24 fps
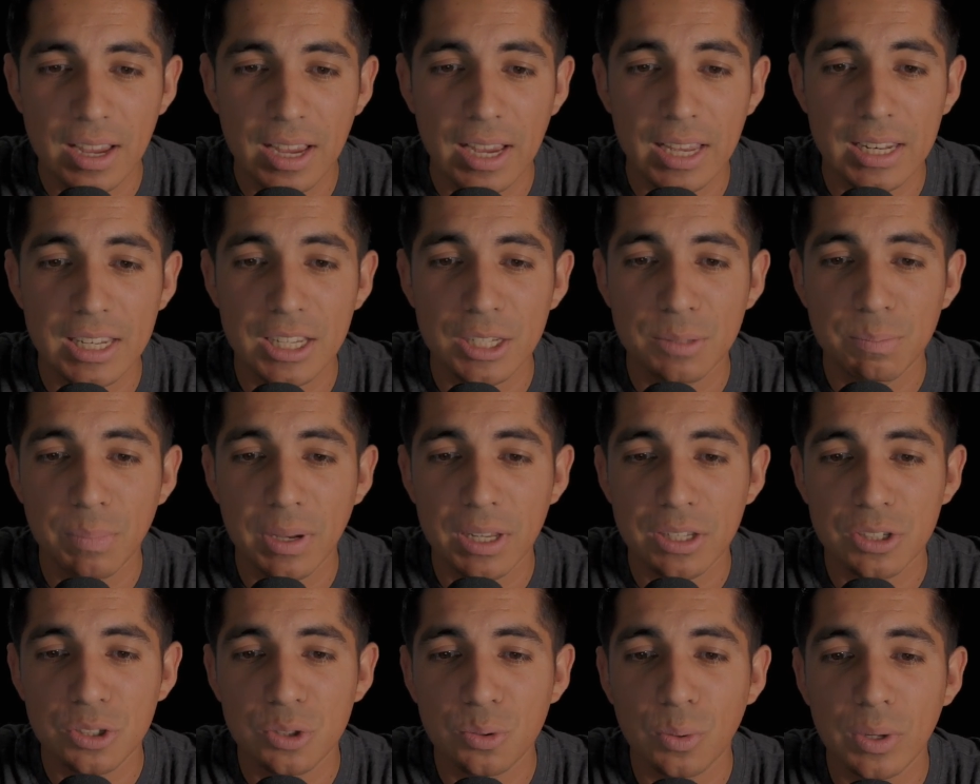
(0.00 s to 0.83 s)
It
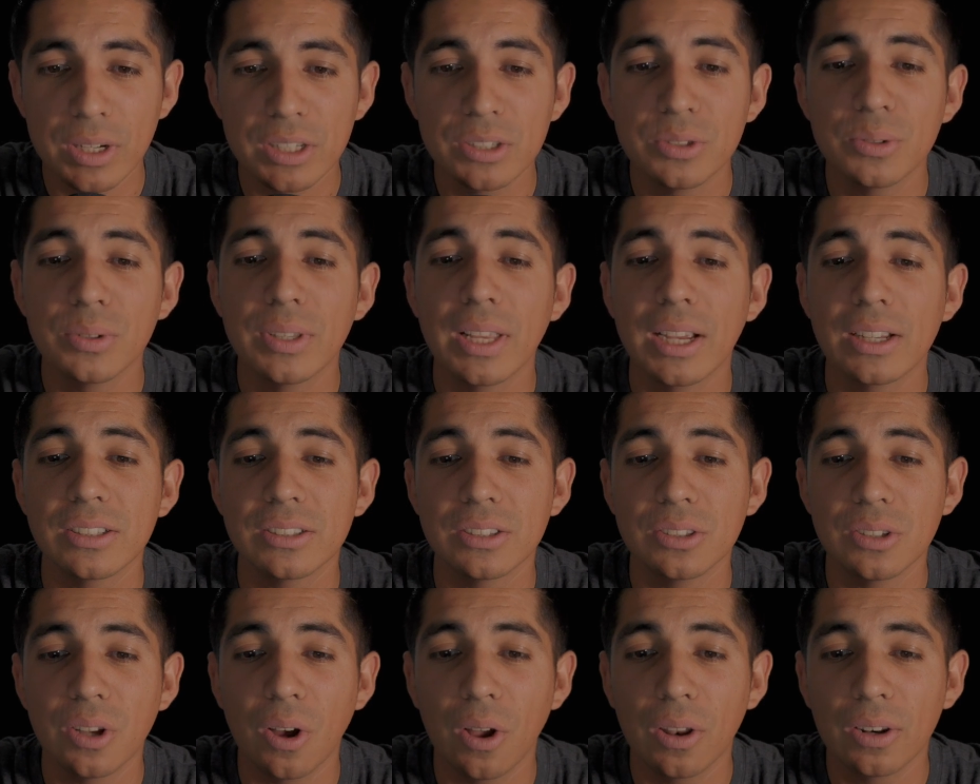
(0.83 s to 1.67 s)
dispensed
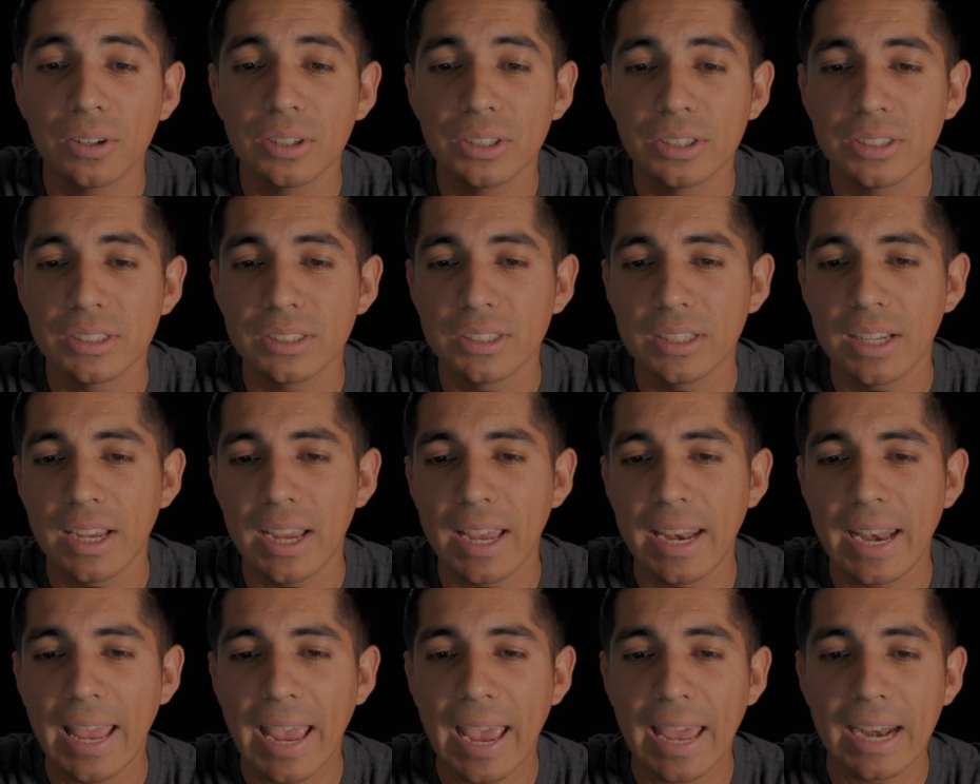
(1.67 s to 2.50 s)
$22,000
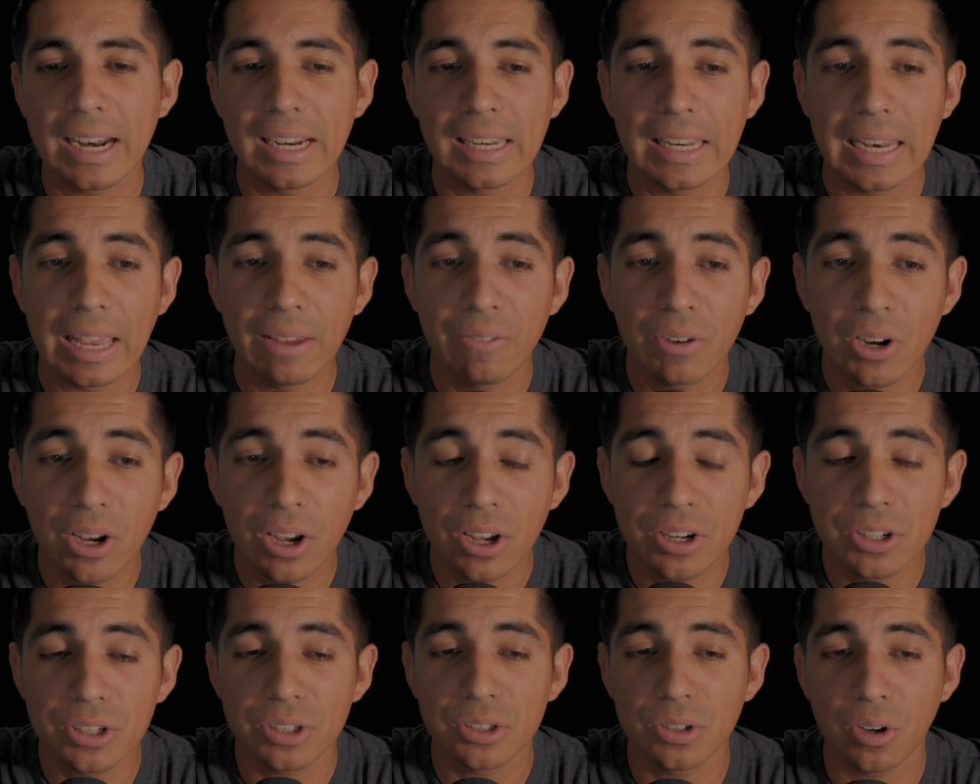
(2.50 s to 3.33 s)
and had
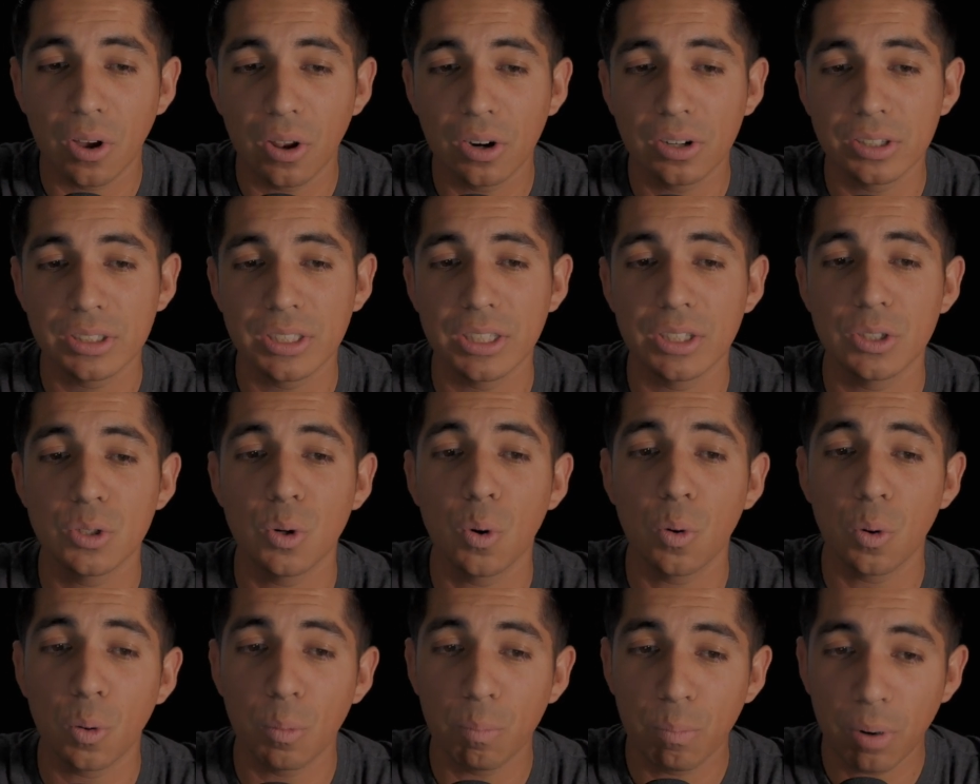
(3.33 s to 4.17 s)
$1,100 in
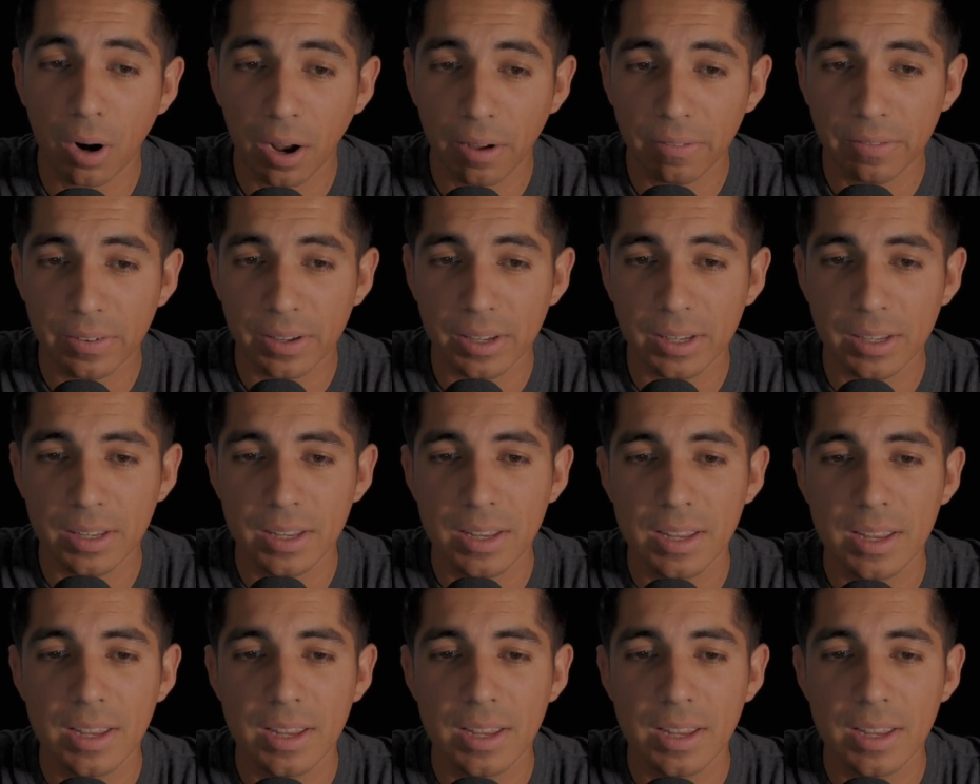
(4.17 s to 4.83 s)
total profit.